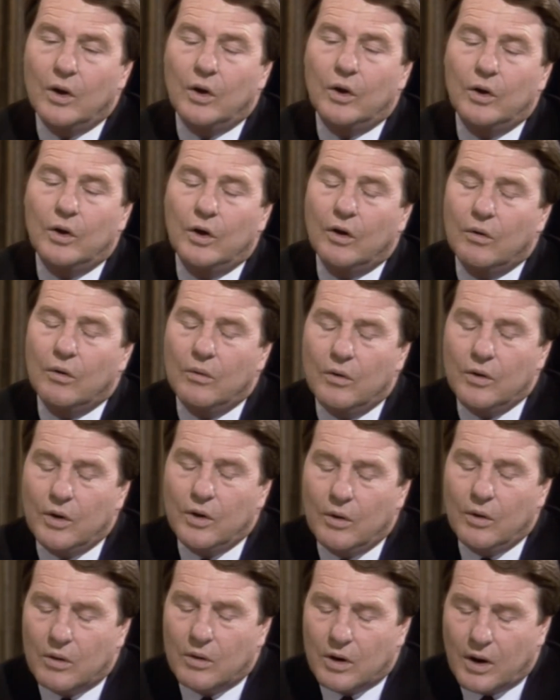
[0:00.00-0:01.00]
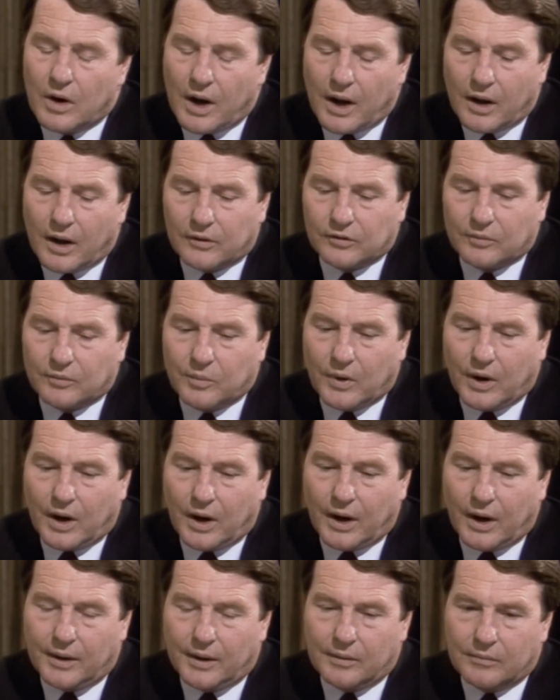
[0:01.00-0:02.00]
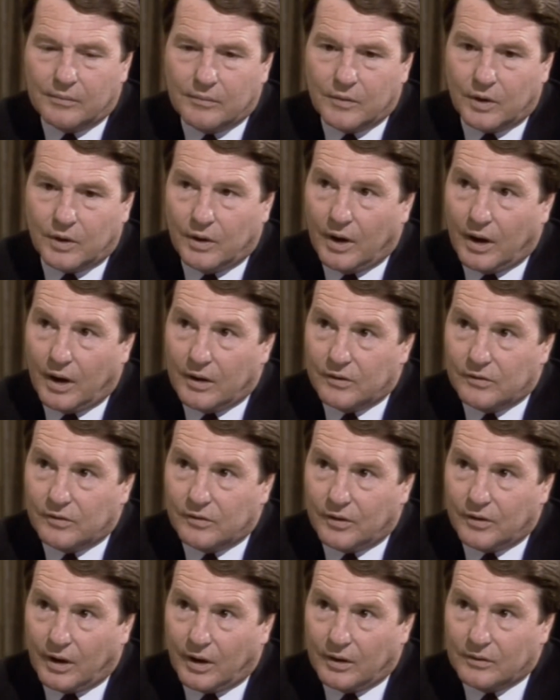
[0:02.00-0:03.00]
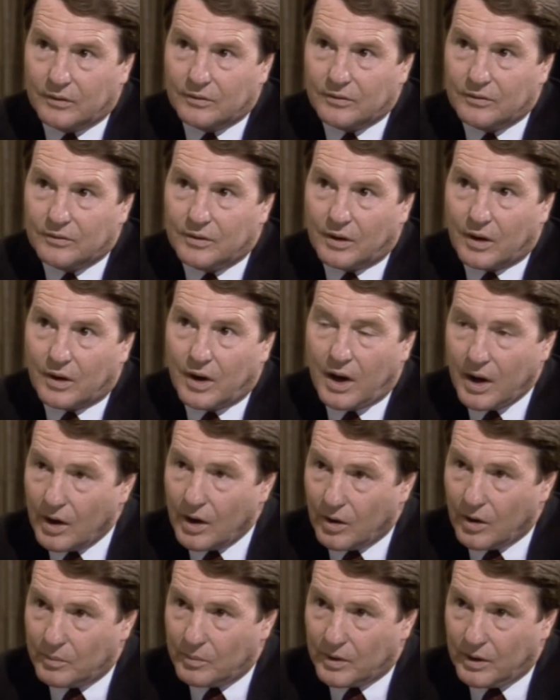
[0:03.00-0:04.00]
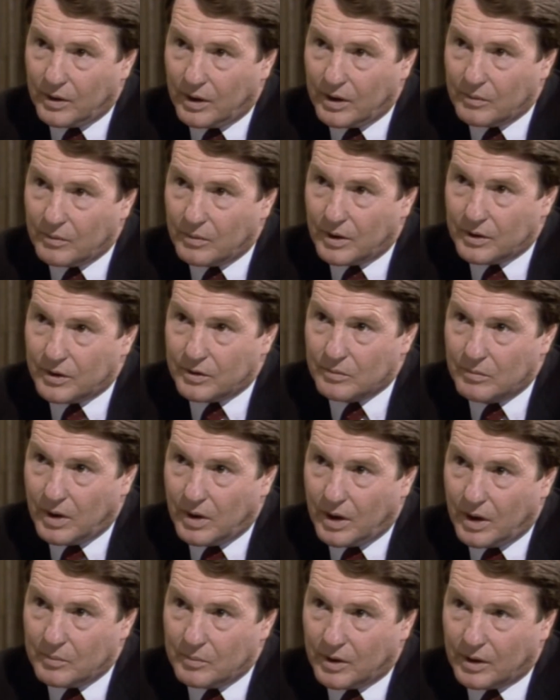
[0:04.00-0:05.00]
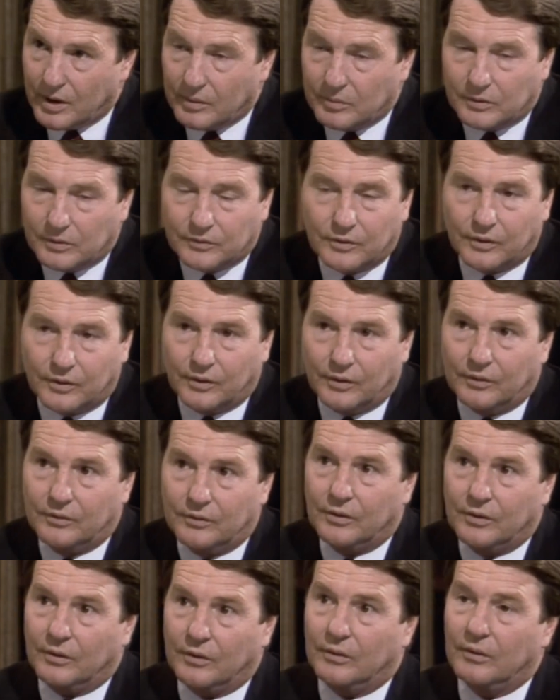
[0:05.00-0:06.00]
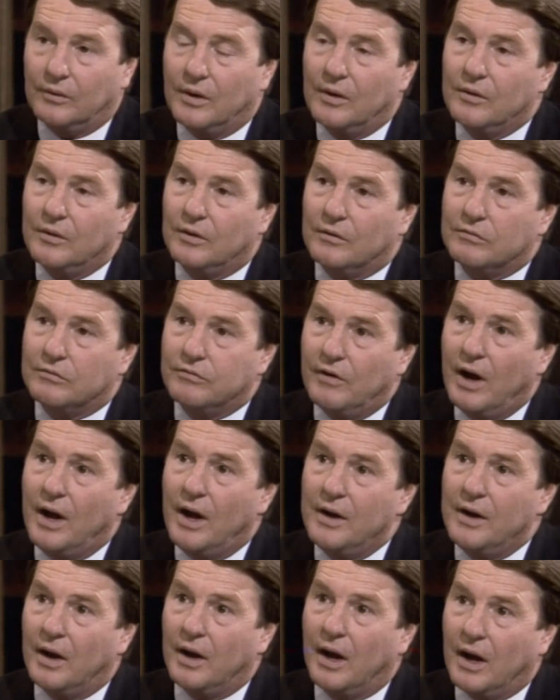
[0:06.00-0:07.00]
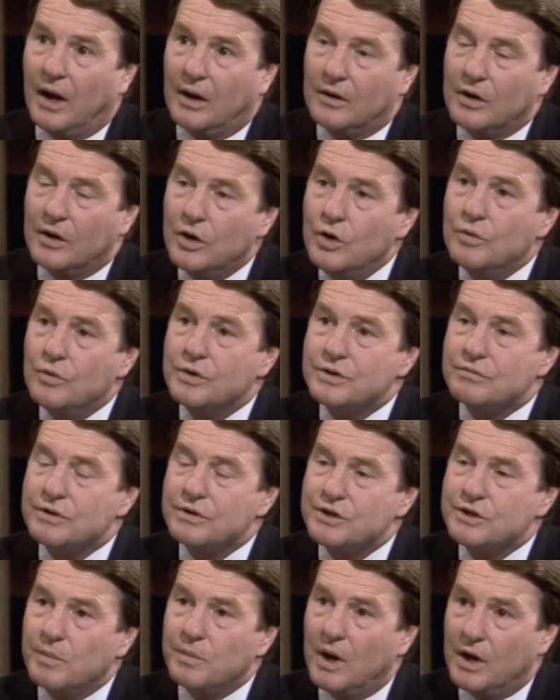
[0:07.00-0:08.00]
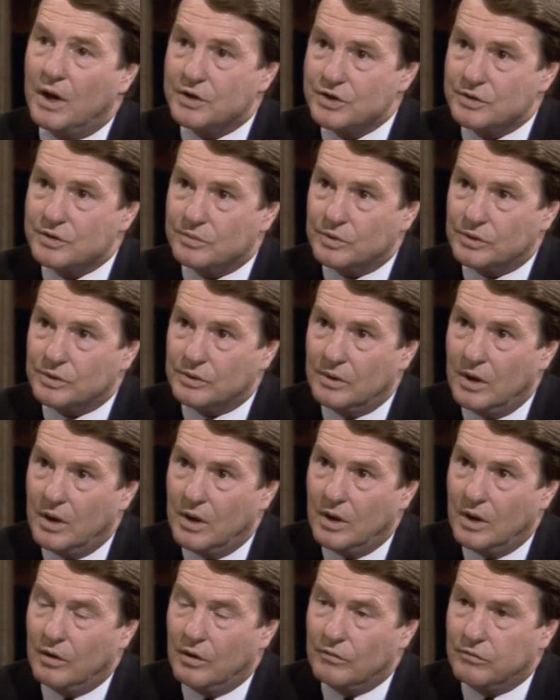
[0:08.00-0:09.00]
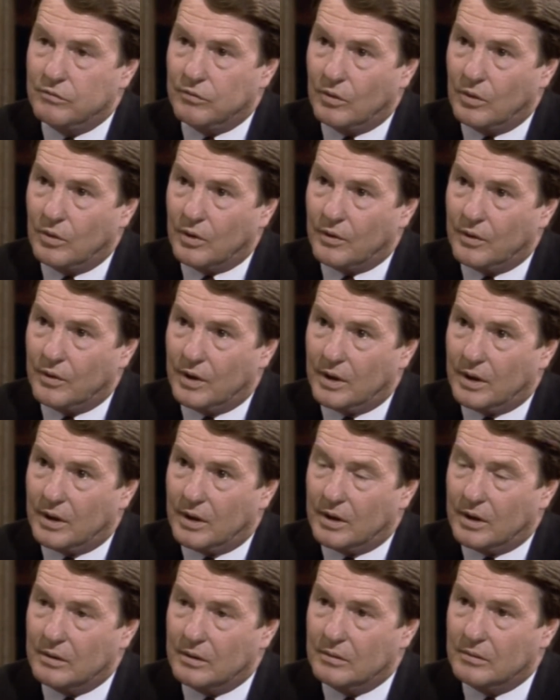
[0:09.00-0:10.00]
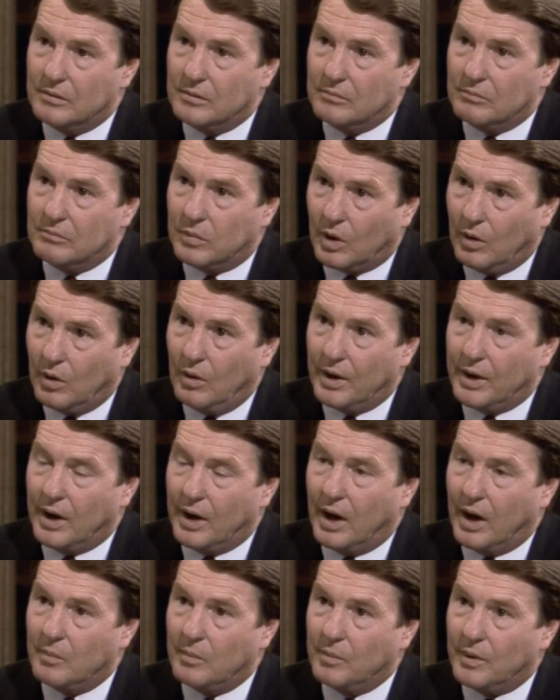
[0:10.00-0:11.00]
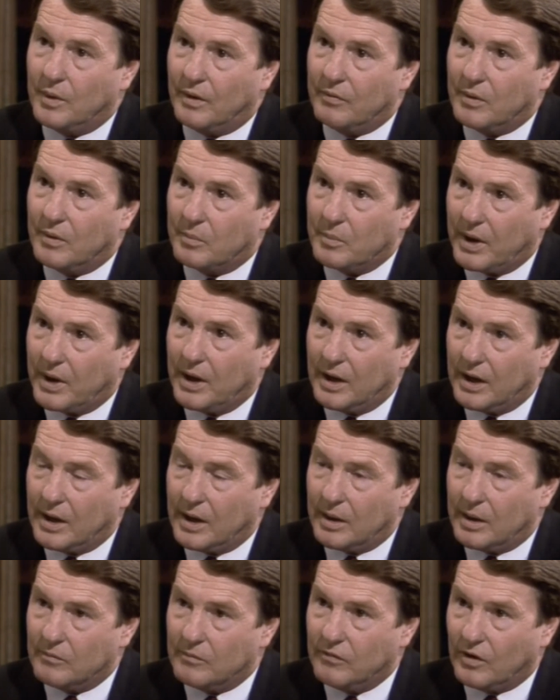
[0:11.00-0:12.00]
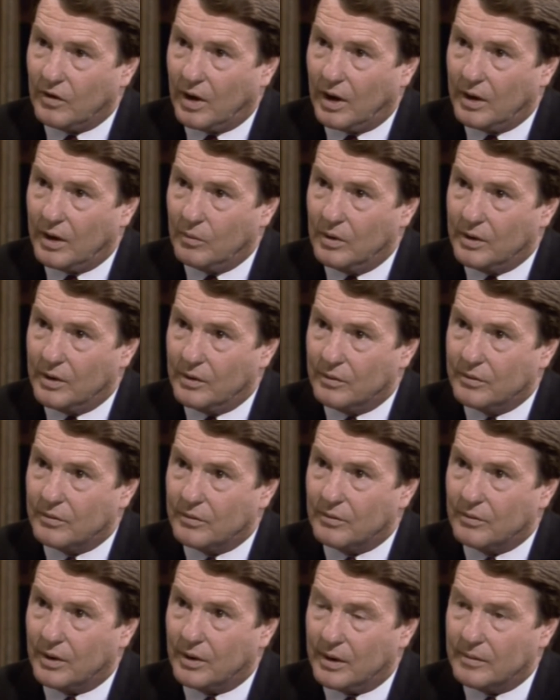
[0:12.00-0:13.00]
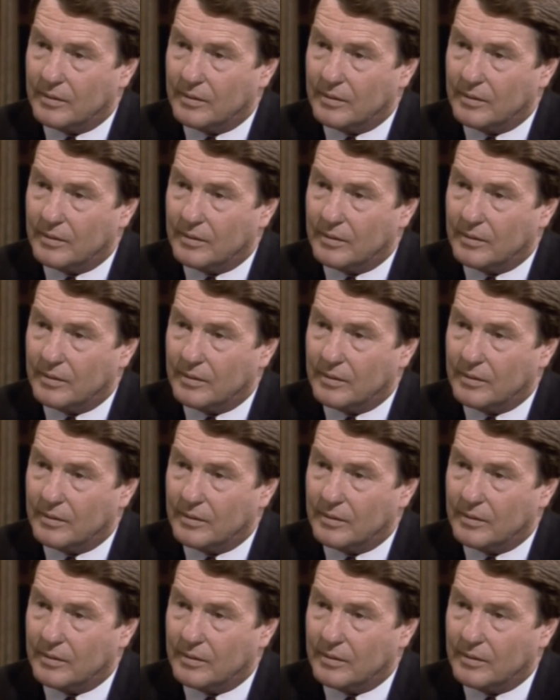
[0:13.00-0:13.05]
You were asked by the United States to help in any way you might be able to find out who was responsible for the blowing up of the Pan Am Flight 103.